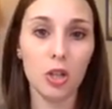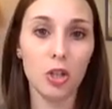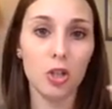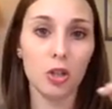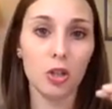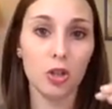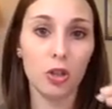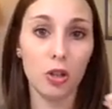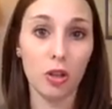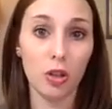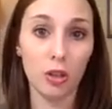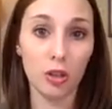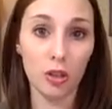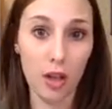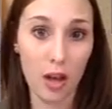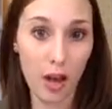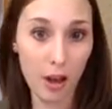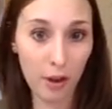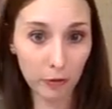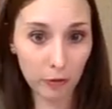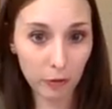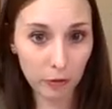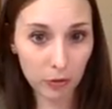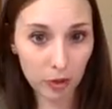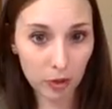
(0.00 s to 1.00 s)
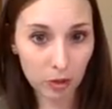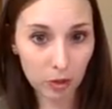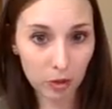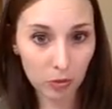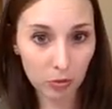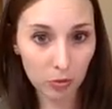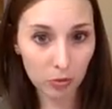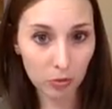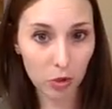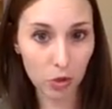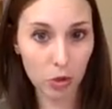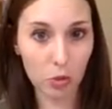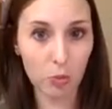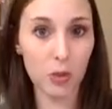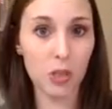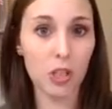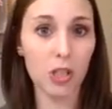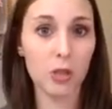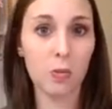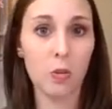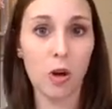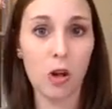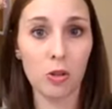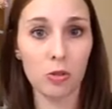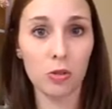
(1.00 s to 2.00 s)
to the left, which would be
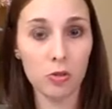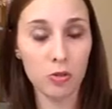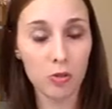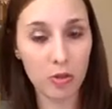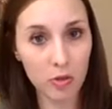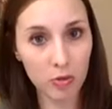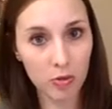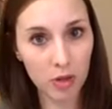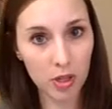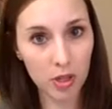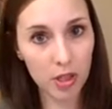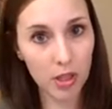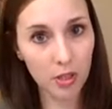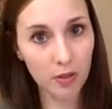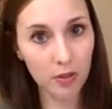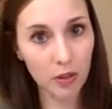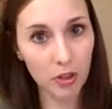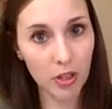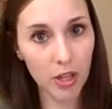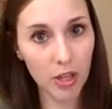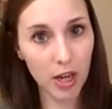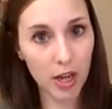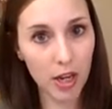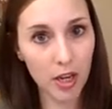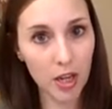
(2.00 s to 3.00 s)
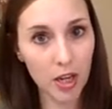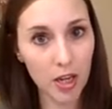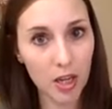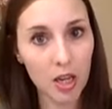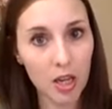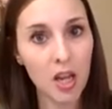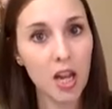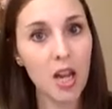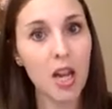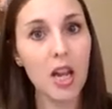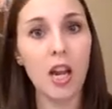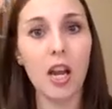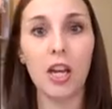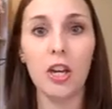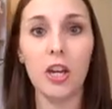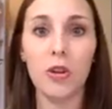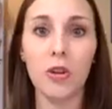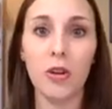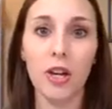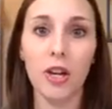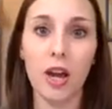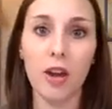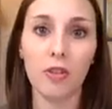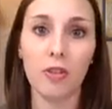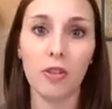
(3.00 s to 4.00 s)
smaller than the rest of your data, and you
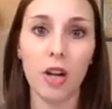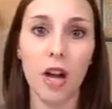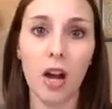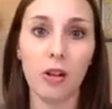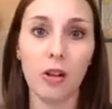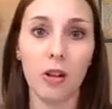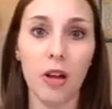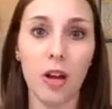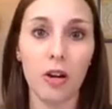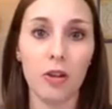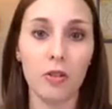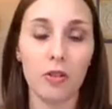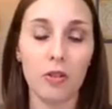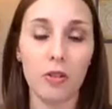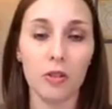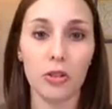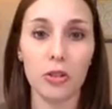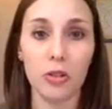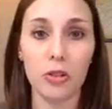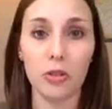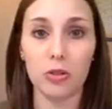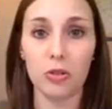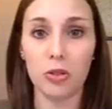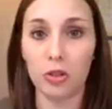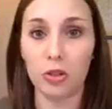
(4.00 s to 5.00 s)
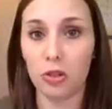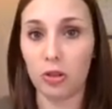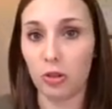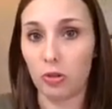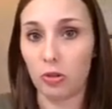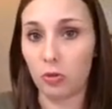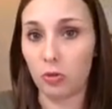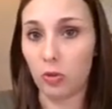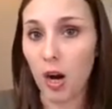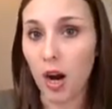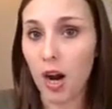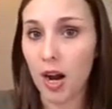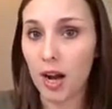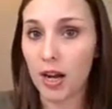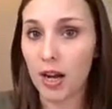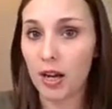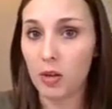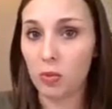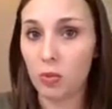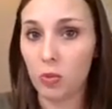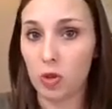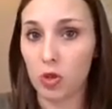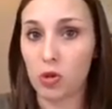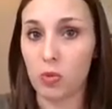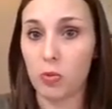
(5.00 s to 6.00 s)
can have an outlier that skews it to the right,
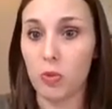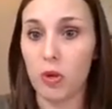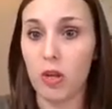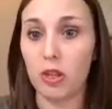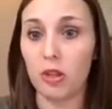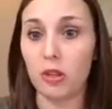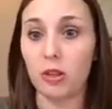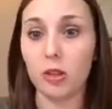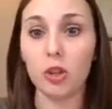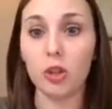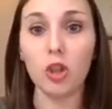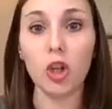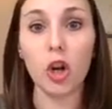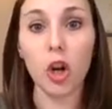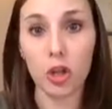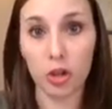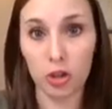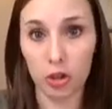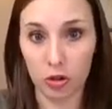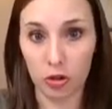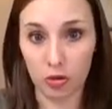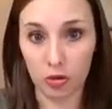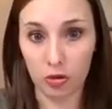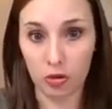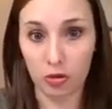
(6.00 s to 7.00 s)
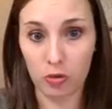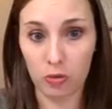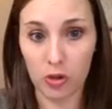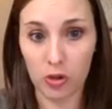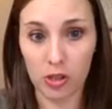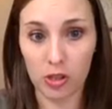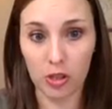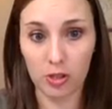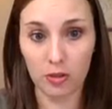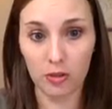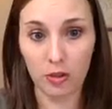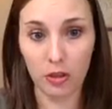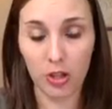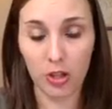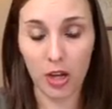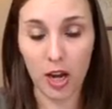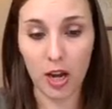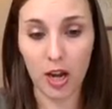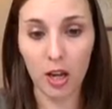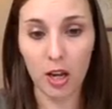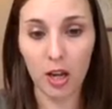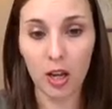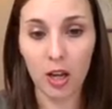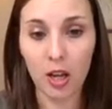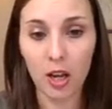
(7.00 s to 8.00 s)
which would be larger than the rest of your
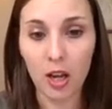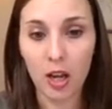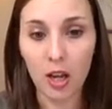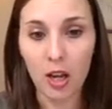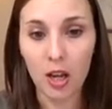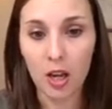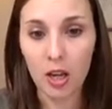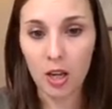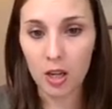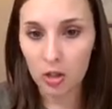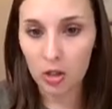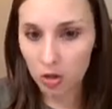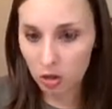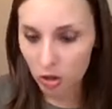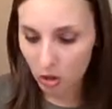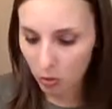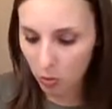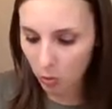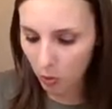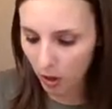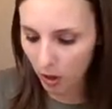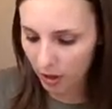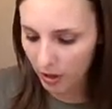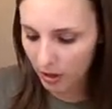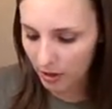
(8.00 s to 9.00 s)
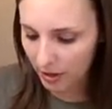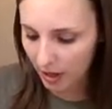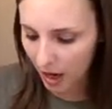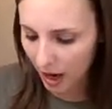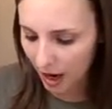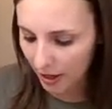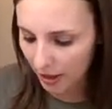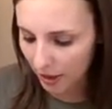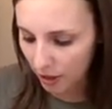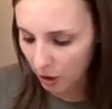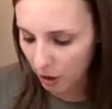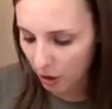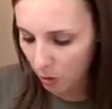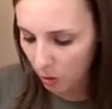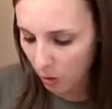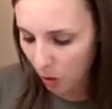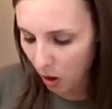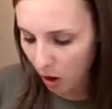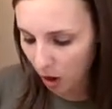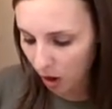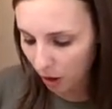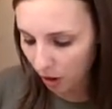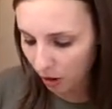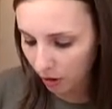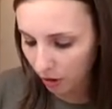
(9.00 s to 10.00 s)
data. So what is
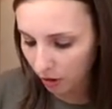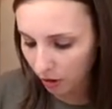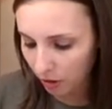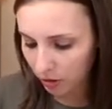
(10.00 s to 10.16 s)
IQR?